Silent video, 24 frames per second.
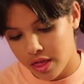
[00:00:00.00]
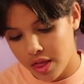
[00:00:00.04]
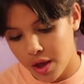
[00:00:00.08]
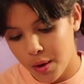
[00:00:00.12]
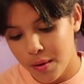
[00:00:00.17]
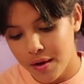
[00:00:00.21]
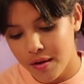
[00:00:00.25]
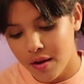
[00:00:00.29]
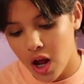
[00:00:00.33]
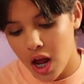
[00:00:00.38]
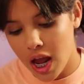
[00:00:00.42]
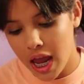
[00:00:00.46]

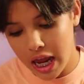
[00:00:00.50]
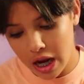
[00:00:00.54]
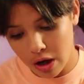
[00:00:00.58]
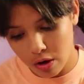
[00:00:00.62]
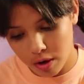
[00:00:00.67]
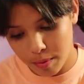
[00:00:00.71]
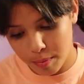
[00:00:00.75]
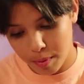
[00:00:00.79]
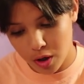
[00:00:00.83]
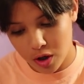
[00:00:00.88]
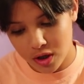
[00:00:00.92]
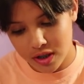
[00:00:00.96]
Then we got
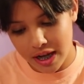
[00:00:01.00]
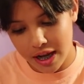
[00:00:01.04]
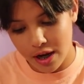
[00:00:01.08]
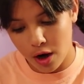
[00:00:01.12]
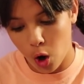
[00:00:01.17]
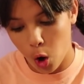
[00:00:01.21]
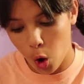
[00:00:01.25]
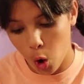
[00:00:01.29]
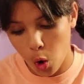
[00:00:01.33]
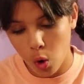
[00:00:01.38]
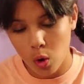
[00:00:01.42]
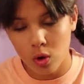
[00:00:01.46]
Angry Birds and
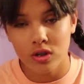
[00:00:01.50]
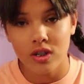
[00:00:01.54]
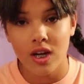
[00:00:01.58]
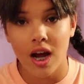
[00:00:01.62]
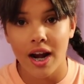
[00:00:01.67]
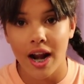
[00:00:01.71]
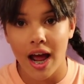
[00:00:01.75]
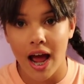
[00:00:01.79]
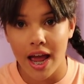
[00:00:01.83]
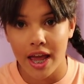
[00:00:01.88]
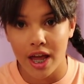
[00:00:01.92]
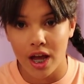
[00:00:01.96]

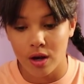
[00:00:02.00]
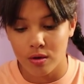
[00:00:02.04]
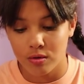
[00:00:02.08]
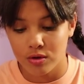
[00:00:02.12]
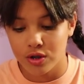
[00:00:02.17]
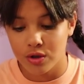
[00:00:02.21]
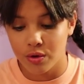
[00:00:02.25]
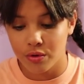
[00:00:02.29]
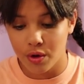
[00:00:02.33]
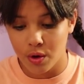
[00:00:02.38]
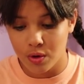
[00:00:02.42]
Hole.io. So